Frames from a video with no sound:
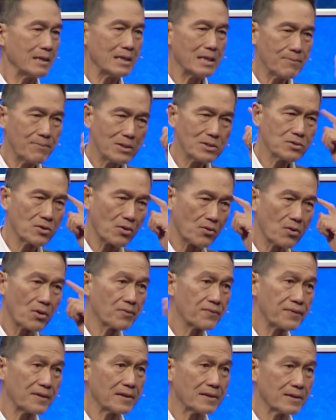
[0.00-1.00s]
even your
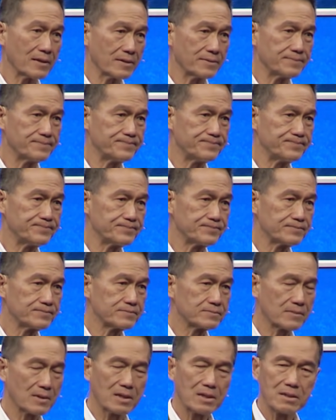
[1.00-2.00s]
wrong thinking.
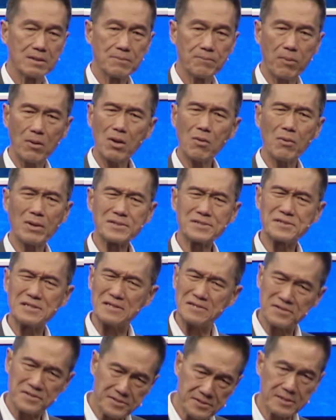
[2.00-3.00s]
Paul was
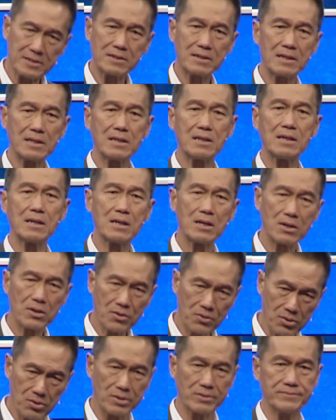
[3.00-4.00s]
sincerely
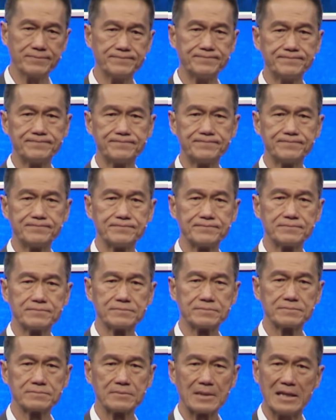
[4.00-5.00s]
wrong.
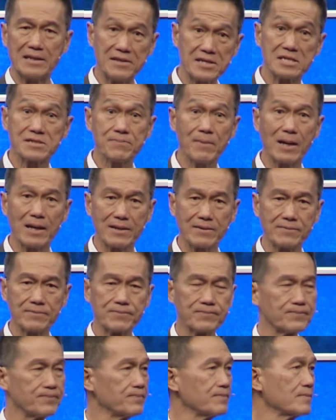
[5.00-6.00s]
In his mind,
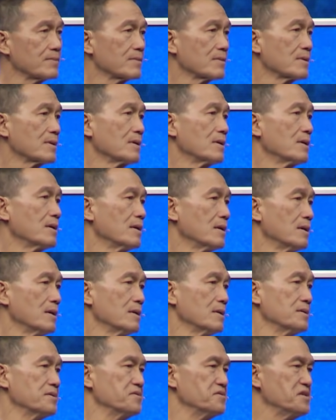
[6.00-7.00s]

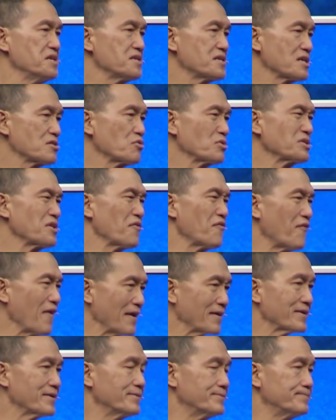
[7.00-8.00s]
Jesus was a
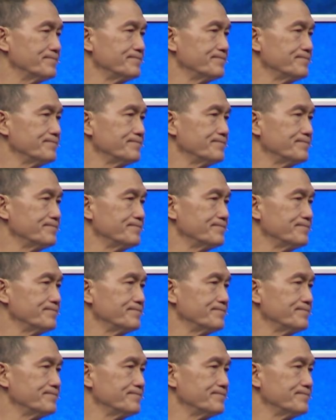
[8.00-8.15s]
fake.